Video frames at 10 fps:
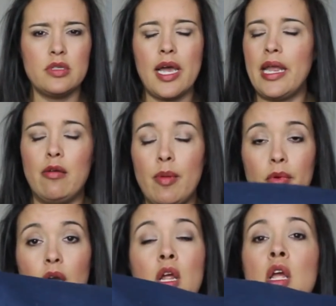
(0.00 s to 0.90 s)
I can't
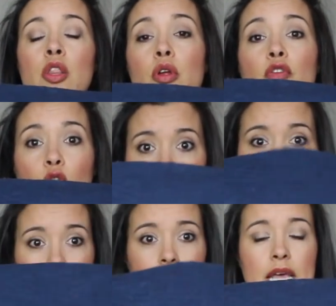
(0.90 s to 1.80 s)
remember. Three or four
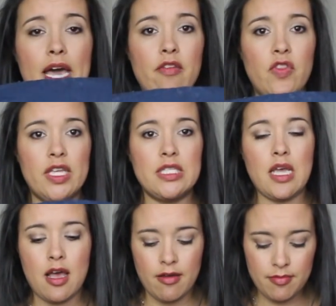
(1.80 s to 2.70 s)
pillows out of this
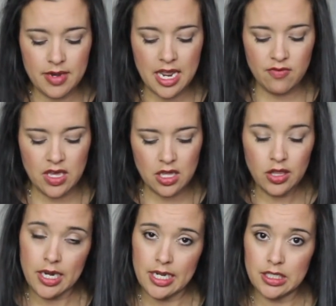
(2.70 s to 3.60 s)
um, navy
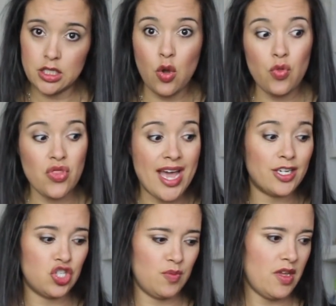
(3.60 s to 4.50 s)
linen. So
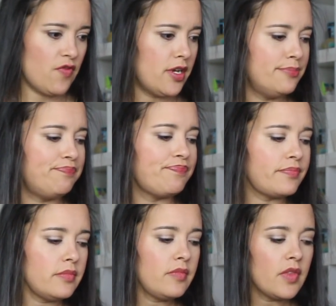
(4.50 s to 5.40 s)
that should be fun.
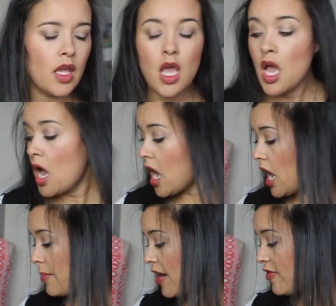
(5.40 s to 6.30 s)

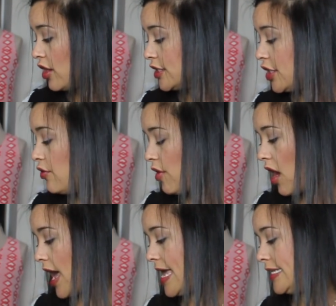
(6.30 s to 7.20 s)
Um, I've also
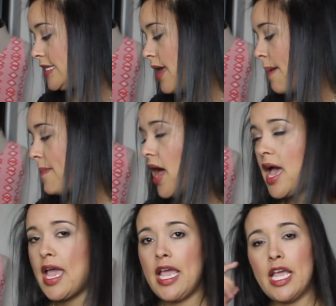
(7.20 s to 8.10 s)
got
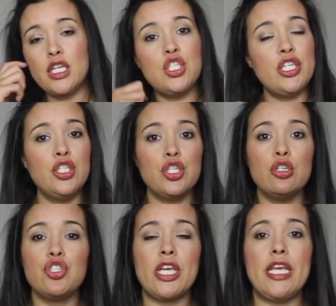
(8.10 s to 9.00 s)
my
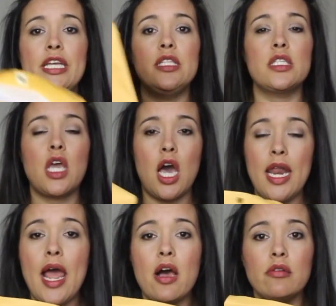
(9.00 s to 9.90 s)
ginger jeans
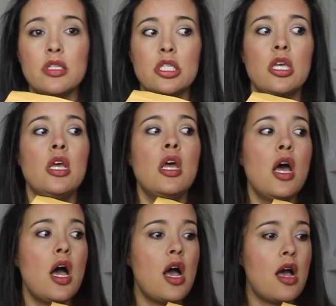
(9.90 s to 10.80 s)
cut out
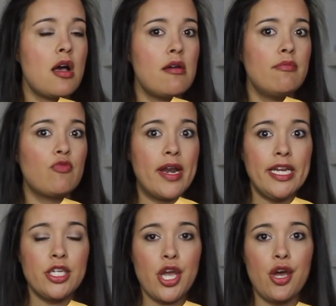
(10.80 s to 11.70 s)
um,
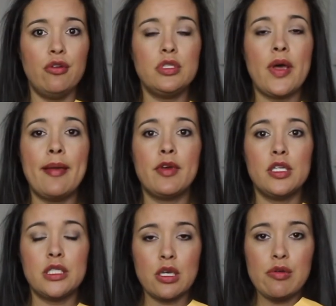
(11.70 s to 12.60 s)
ready to go. So I'm going
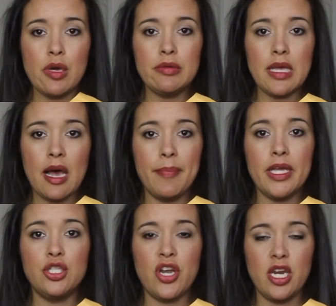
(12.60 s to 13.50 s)
to sew those up
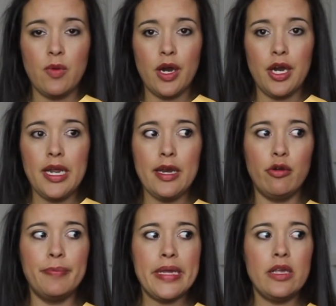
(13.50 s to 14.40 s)
in January.
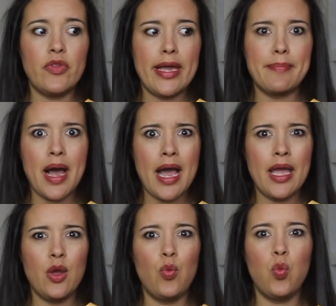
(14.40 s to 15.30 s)
It'll be like
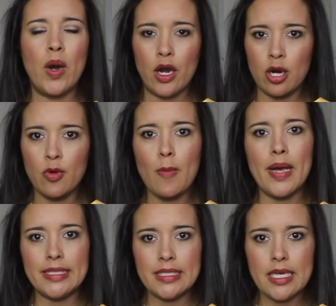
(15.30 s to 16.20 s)
my wearable
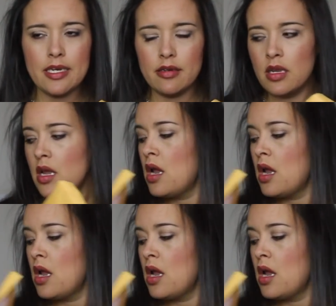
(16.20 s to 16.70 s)
muslin.